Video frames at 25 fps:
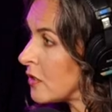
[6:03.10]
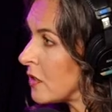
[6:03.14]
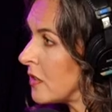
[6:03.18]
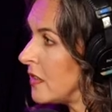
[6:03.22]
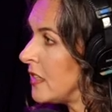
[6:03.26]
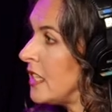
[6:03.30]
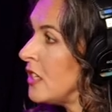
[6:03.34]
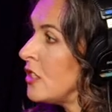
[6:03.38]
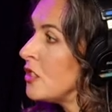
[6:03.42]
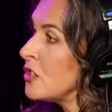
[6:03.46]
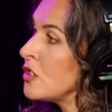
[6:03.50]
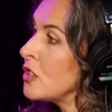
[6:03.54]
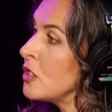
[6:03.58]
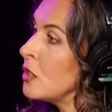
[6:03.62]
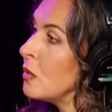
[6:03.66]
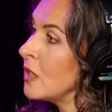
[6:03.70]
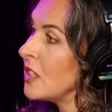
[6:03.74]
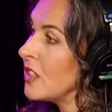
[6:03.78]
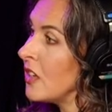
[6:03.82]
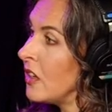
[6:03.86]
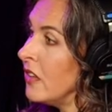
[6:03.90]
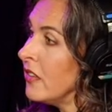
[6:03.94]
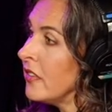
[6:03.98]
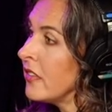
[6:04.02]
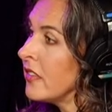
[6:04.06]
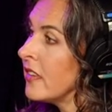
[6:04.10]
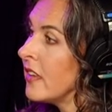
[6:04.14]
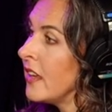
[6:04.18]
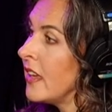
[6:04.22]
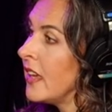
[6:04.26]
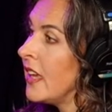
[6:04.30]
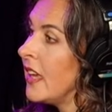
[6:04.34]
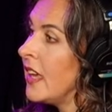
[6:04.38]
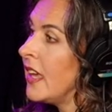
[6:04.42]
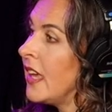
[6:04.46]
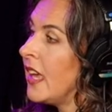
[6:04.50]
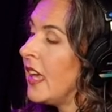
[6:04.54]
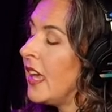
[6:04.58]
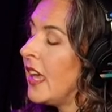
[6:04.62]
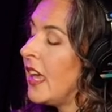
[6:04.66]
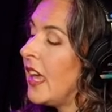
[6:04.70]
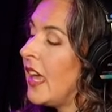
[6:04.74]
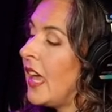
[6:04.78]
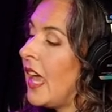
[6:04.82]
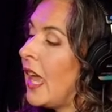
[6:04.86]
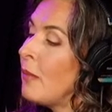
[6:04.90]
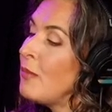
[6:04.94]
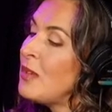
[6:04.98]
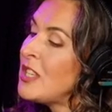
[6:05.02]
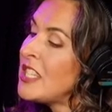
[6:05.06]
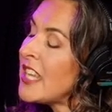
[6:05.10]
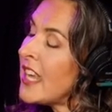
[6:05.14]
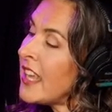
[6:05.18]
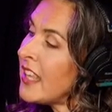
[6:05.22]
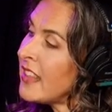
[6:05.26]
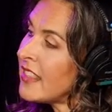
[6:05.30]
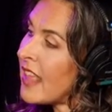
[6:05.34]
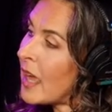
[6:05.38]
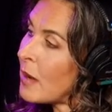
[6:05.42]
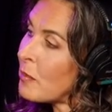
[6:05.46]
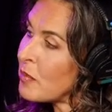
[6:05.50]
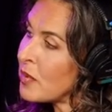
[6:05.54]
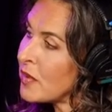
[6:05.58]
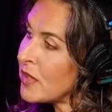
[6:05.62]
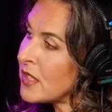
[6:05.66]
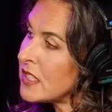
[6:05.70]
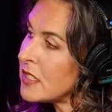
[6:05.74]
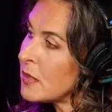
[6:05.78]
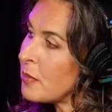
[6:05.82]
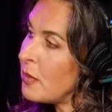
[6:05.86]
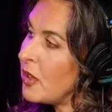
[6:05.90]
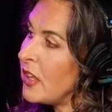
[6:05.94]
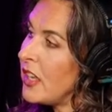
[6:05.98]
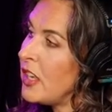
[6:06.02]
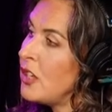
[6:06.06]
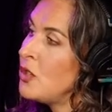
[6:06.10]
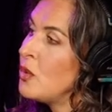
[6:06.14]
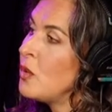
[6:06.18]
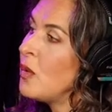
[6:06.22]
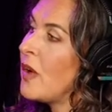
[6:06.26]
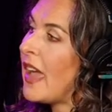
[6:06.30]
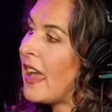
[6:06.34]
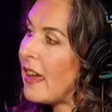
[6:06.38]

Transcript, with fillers: to these two adults and we take that principle into